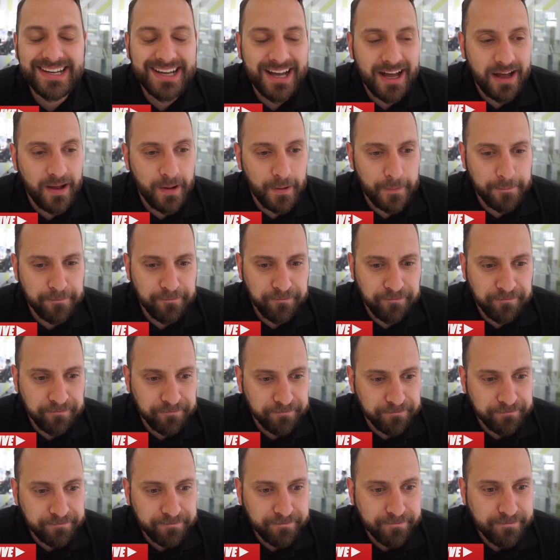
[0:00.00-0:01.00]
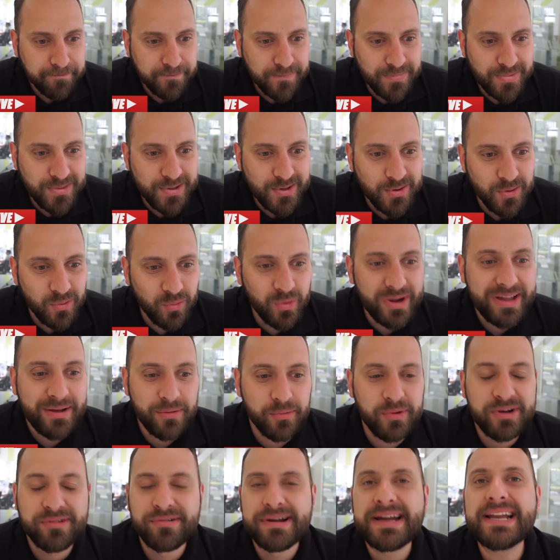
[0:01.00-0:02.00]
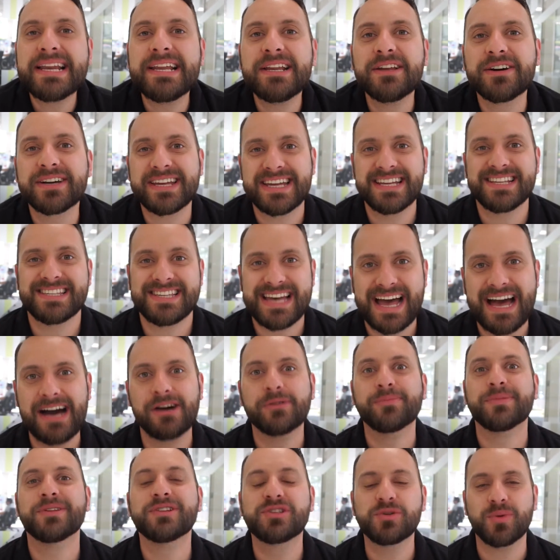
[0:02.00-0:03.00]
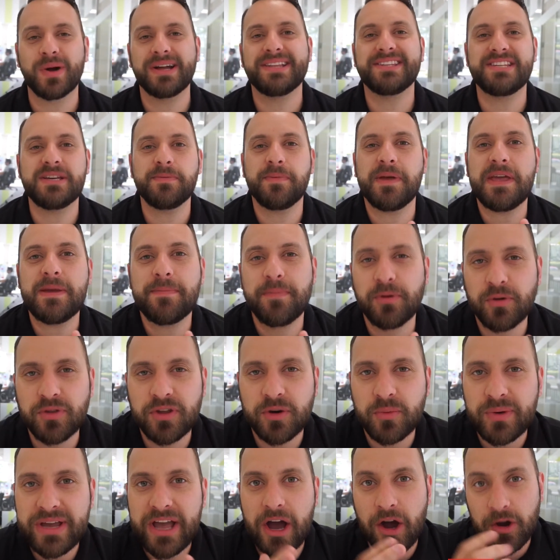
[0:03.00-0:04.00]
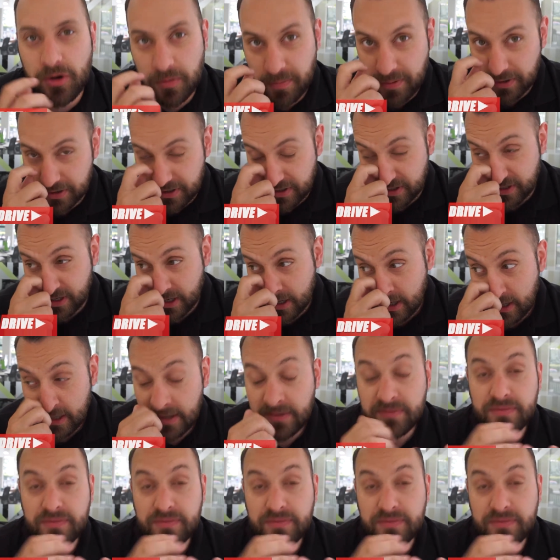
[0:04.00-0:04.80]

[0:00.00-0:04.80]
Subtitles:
We're really looking to help the 20 people that we opened